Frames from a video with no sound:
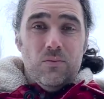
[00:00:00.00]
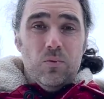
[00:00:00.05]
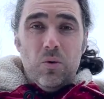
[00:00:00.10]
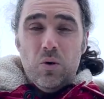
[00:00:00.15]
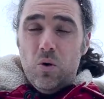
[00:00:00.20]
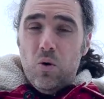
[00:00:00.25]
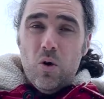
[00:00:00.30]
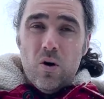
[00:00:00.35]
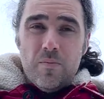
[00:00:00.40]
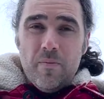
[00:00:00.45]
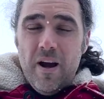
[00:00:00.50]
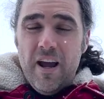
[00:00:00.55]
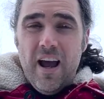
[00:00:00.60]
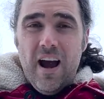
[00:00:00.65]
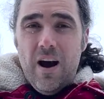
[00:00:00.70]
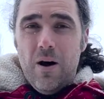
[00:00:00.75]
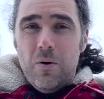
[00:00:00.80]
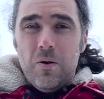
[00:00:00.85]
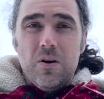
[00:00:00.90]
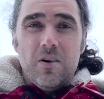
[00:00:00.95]
record
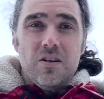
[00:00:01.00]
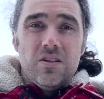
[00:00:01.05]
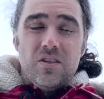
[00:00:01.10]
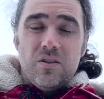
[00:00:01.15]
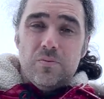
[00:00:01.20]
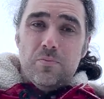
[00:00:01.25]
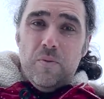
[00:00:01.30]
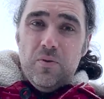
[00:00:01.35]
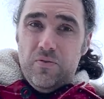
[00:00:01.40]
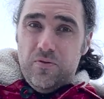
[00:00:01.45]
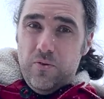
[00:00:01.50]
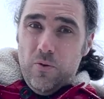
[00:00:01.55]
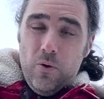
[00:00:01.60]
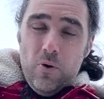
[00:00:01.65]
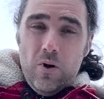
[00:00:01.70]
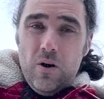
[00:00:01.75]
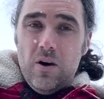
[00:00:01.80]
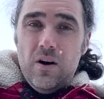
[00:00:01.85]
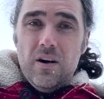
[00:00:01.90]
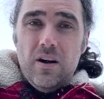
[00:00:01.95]
my hours
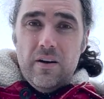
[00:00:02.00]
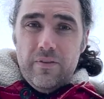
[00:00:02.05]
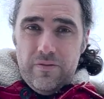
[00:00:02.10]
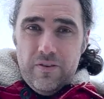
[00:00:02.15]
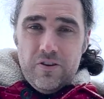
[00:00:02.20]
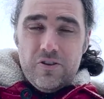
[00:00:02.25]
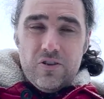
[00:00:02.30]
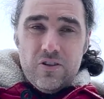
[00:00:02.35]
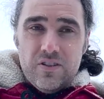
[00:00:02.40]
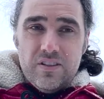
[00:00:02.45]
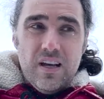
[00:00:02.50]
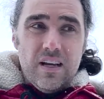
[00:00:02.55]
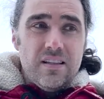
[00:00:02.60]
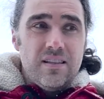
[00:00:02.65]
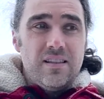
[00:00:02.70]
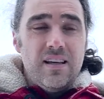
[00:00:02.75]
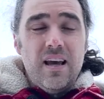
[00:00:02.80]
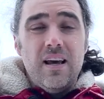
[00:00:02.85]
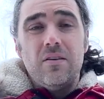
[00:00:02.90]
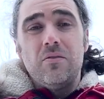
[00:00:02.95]
before official
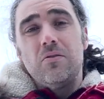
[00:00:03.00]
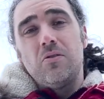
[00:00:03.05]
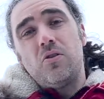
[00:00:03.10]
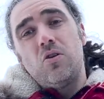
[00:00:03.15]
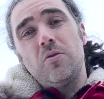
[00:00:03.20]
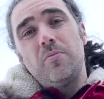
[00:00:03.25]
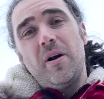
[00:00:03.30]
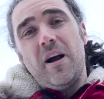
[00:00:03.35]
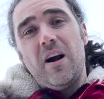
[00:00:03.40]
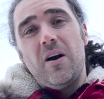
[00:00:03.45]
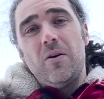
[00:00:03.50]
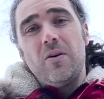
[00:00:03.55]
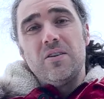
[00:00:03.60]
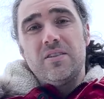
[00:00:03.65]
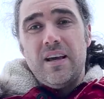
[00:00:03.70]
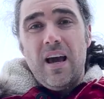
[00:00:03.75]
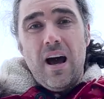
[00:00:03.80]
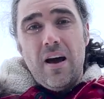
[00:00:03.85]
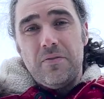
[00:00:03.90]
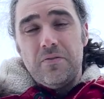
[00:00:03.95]
sunset and record my
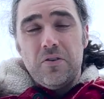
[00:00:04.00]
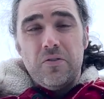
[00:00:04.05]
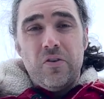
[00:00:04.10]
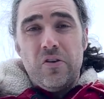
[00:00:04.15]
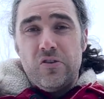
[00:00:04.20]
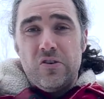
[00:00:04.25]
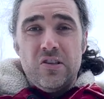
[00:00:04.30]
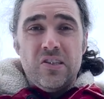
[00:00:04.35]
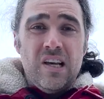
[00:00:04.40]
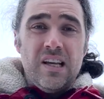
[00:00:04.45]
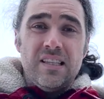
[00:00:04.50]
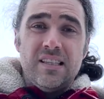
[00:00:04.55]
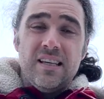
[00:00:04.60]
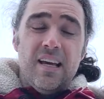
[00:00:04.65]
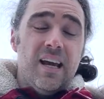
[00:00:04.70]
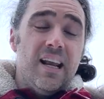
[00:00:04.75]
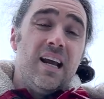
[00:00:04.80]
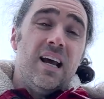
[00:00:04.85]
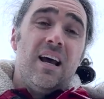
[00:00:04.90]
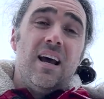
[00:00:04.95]
hours after official
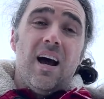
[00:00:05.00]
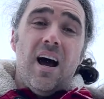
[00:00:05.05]
sunset.